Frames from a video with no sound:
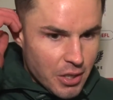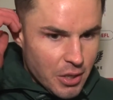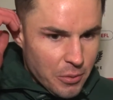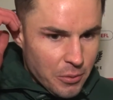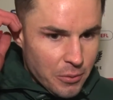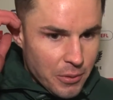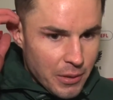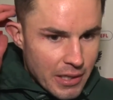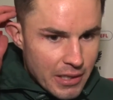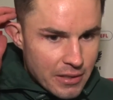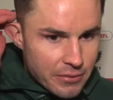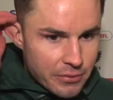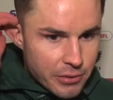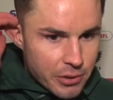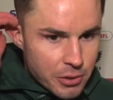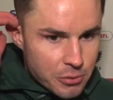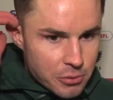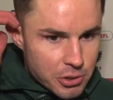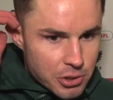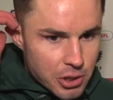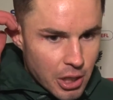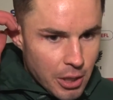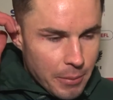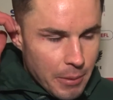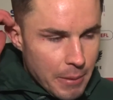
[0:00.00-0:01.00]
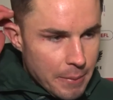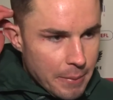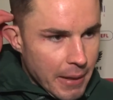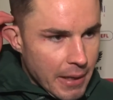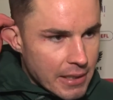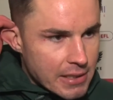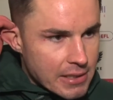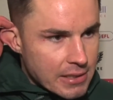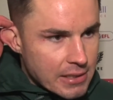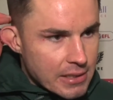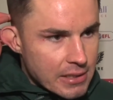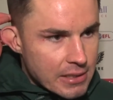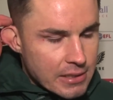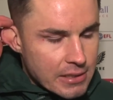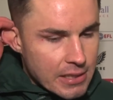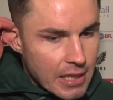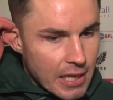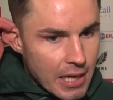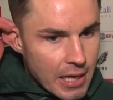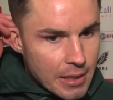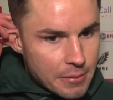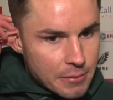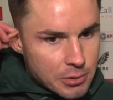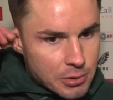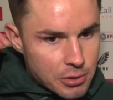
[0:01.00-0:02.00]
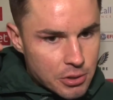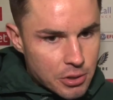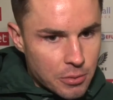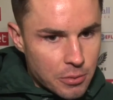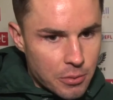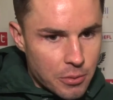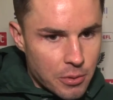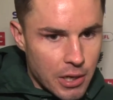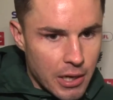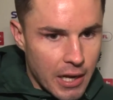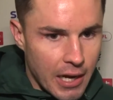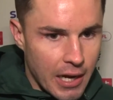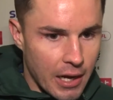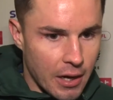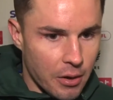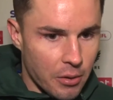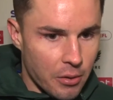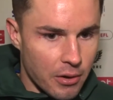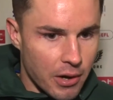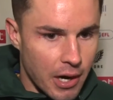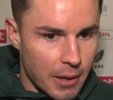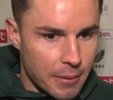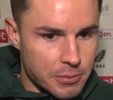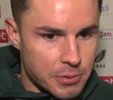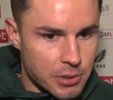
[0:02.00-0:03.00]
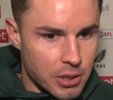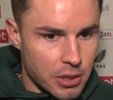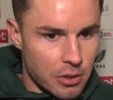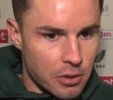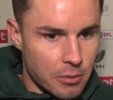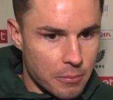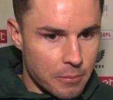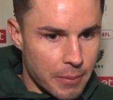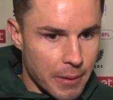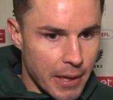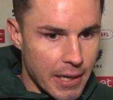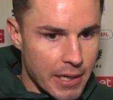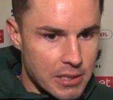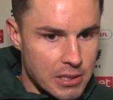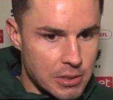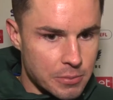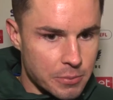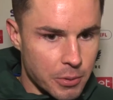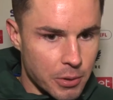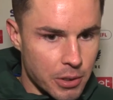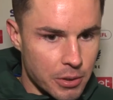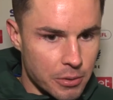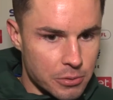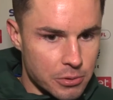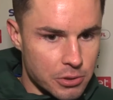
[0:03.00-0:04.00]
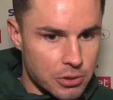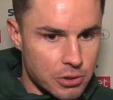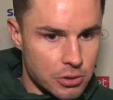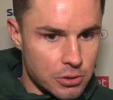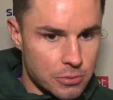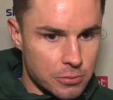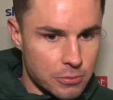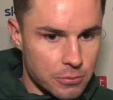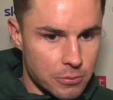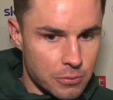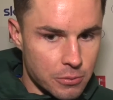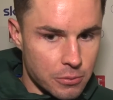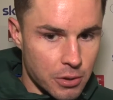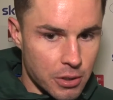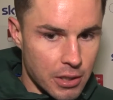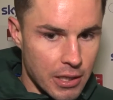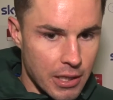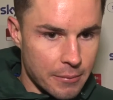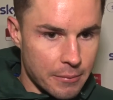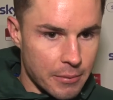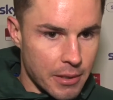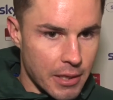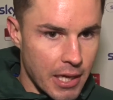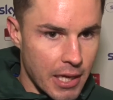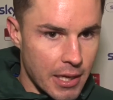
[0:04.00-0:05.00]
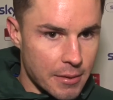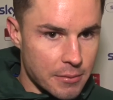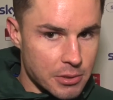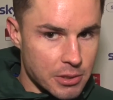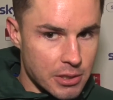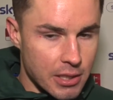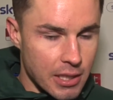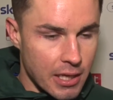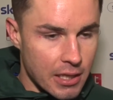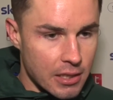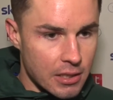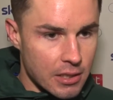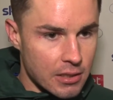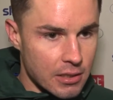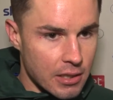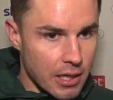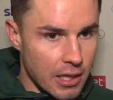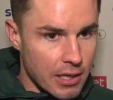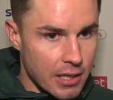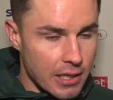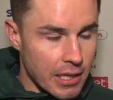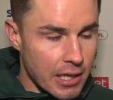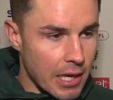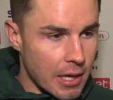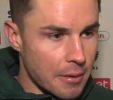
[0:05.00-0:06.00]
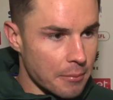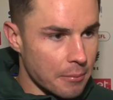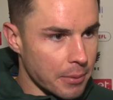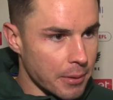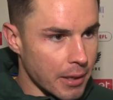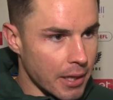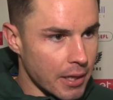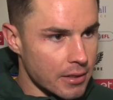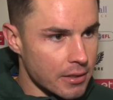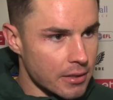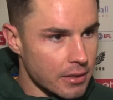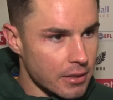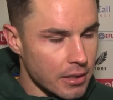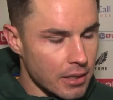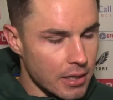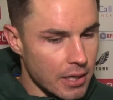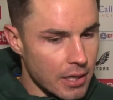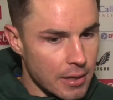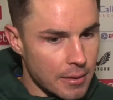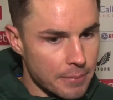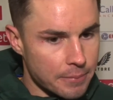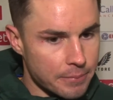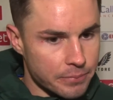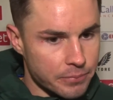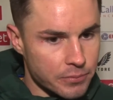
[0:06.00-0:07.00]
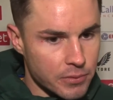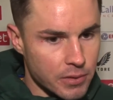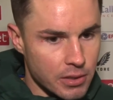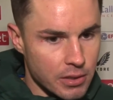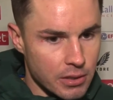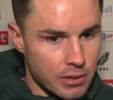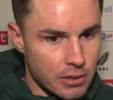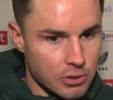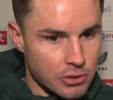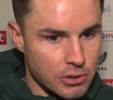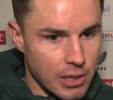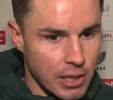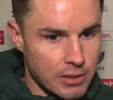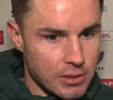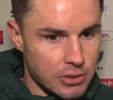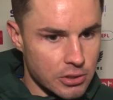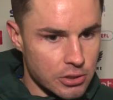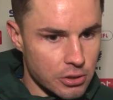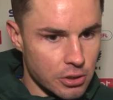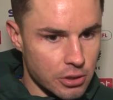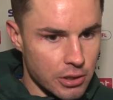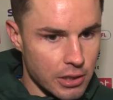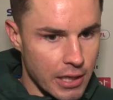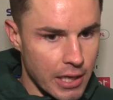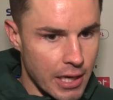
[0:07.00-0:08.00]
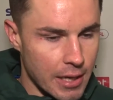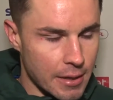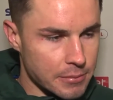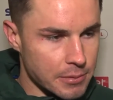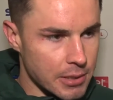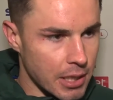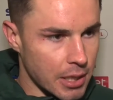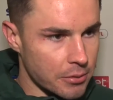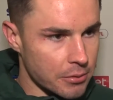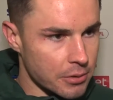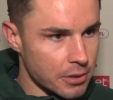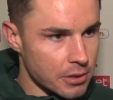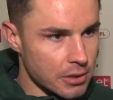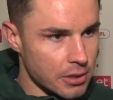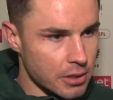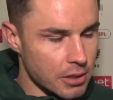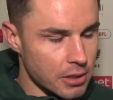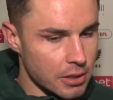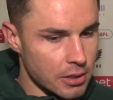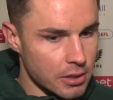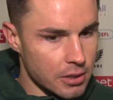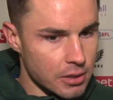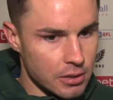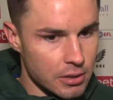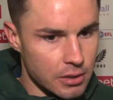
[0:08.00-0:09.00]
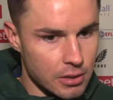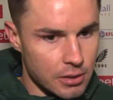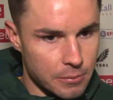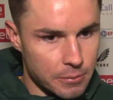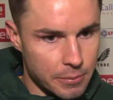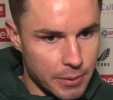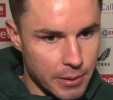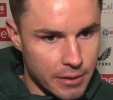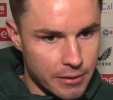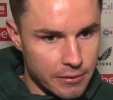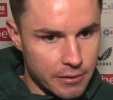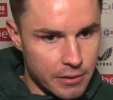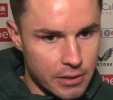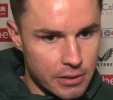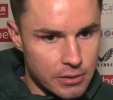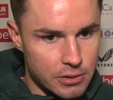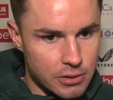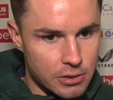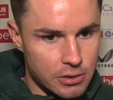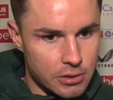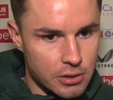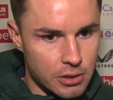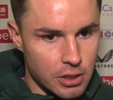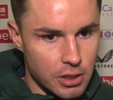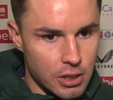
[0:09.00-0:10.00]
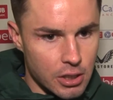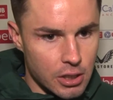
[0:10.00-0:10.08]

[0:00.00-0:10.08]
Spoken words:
We had a few sloppy passes at times. We weren't at our absolute best, but it was just one of them games, and they had a game plan. I think they tried to slow the game down in periods and